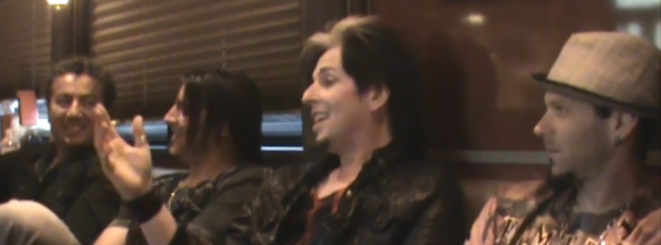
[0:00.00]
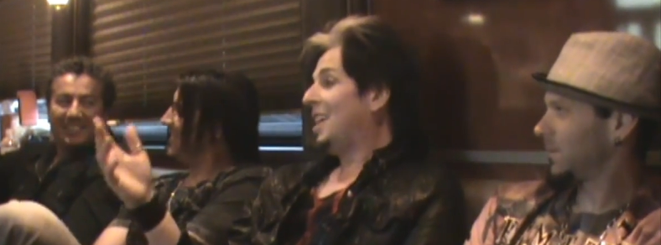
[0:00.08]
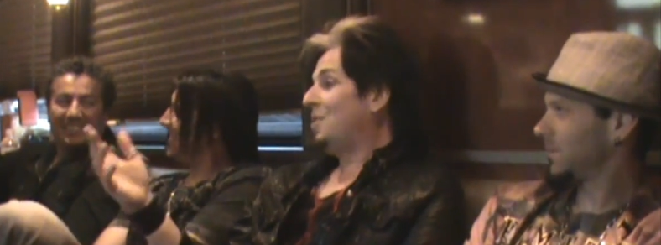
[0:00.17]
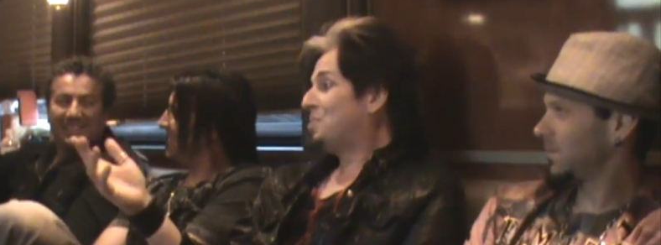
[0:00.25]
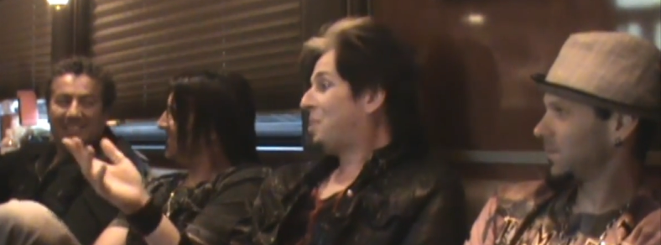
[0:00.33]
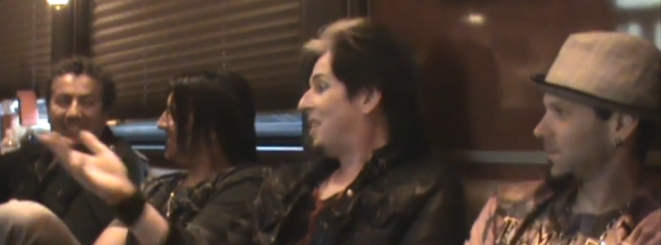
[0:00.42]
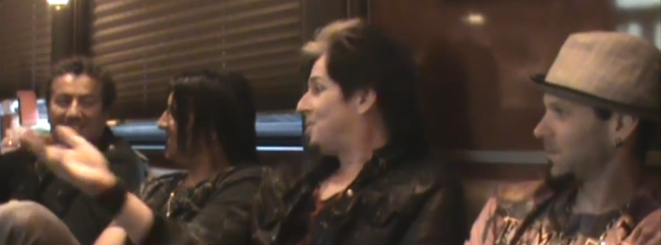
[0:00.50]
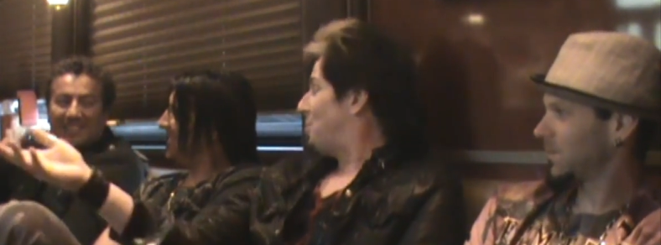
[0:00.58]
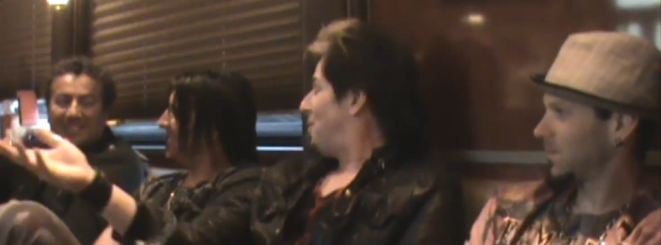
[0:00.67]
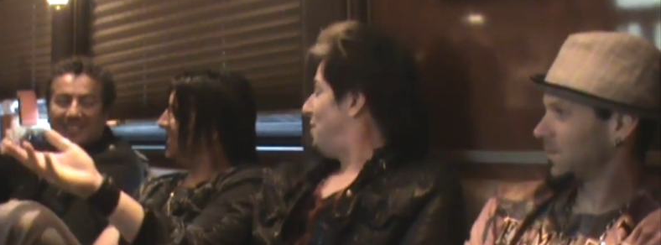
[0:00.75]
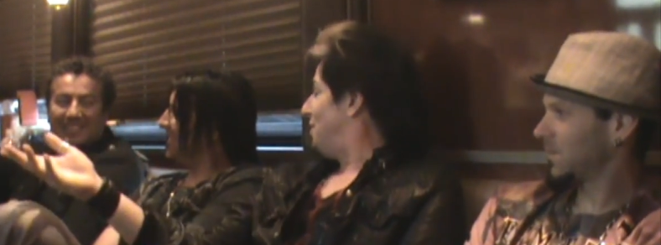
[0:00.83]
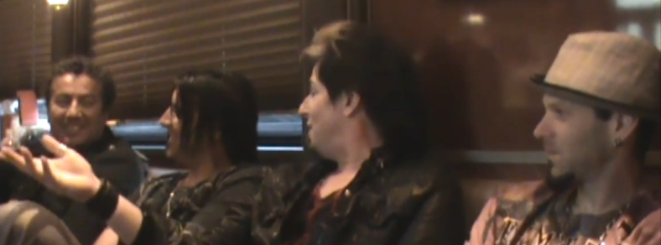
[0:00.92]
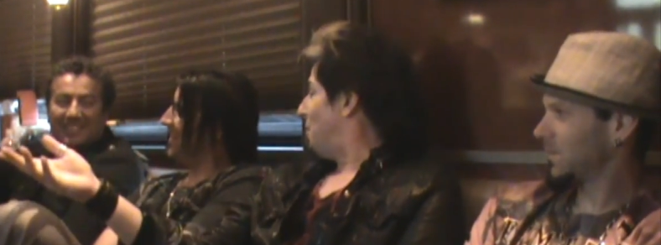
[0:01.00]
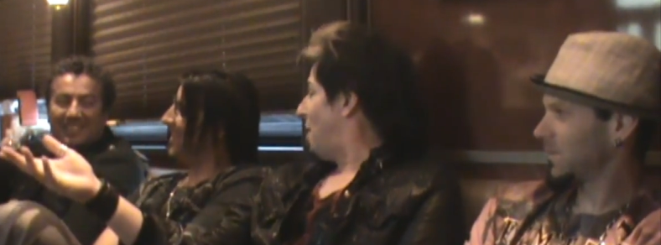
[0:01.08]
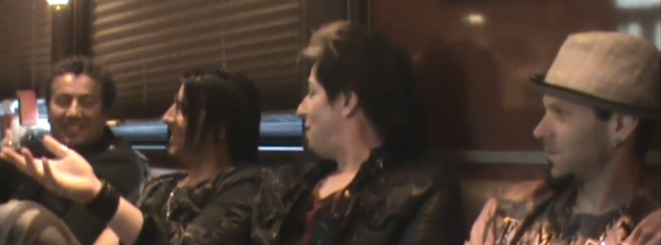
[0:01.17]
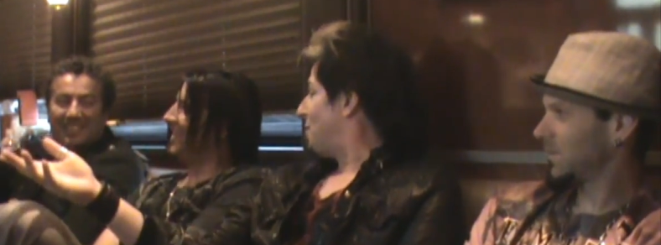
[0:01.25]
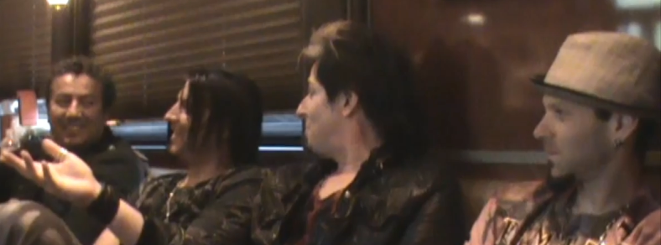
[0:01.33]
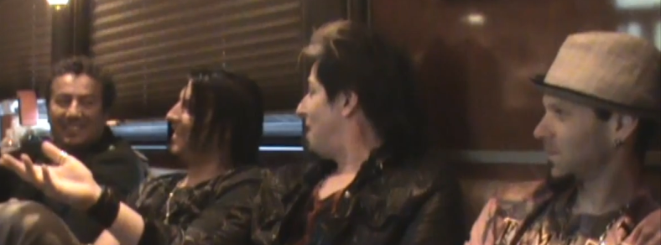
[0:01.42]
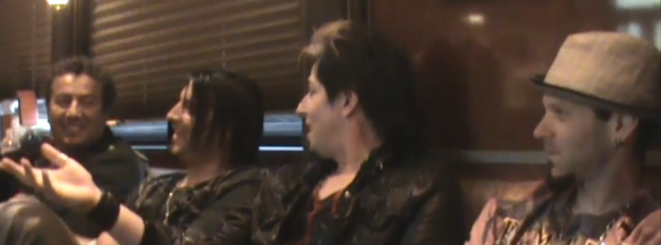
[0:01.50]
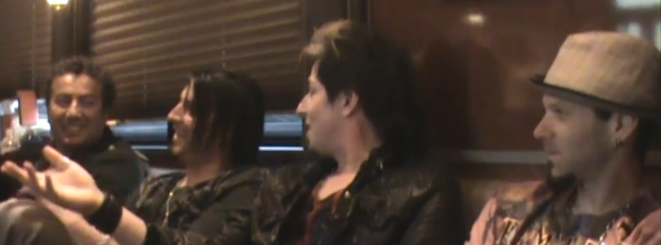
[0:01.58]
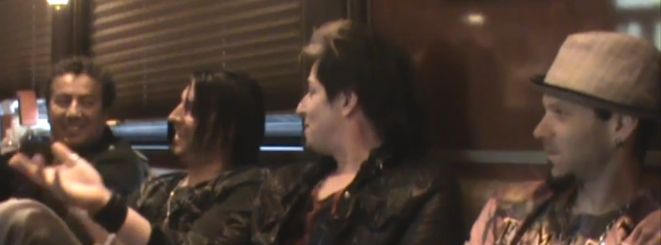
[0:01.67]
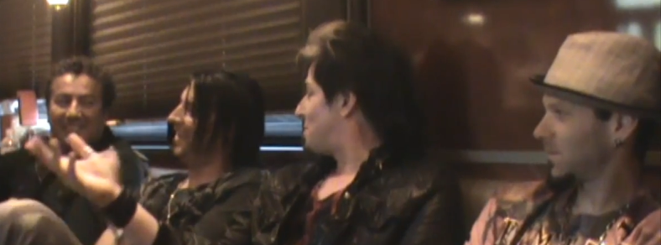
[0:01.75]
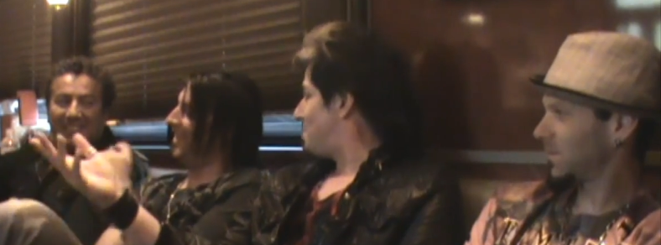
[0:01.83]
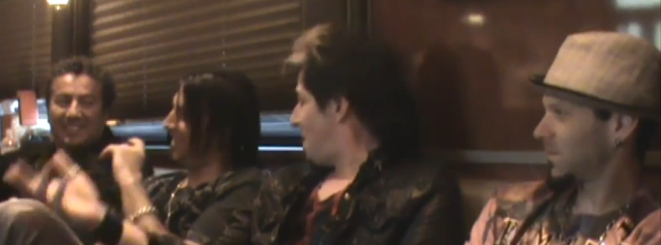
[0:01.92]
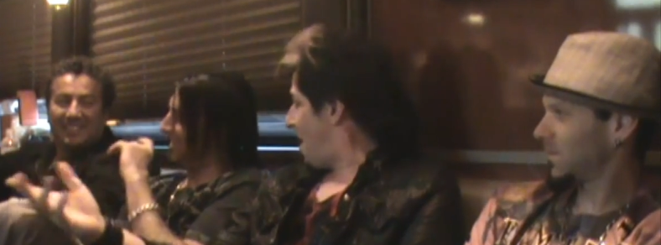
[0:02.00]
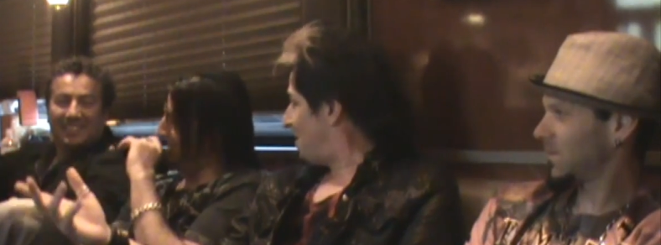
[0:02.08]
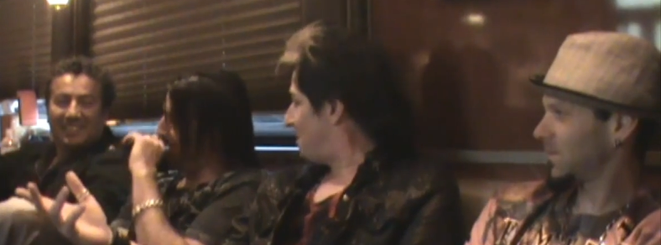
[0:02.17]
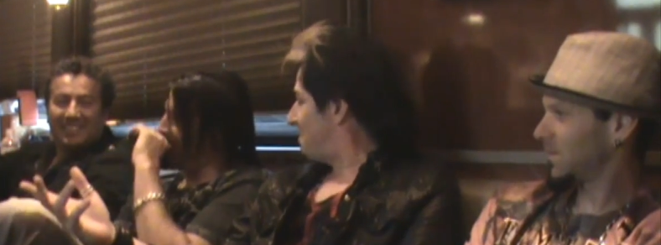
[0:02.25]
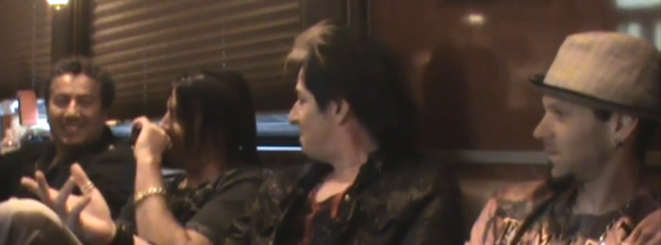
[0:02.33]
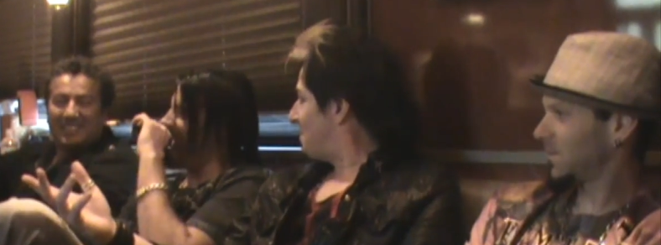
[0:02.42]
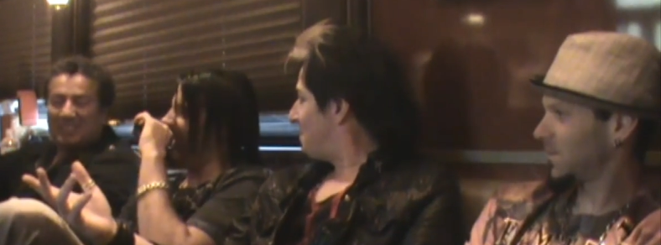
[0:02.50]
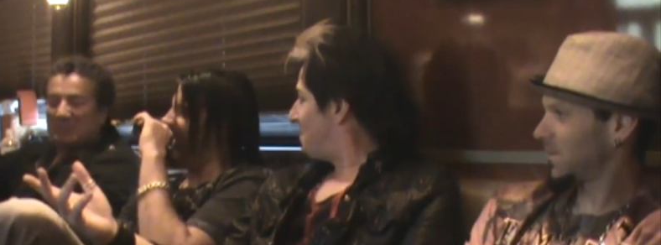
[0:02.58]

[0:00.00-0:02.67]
Speaker 1: He was probably 20 feet away from me, and I could smell him.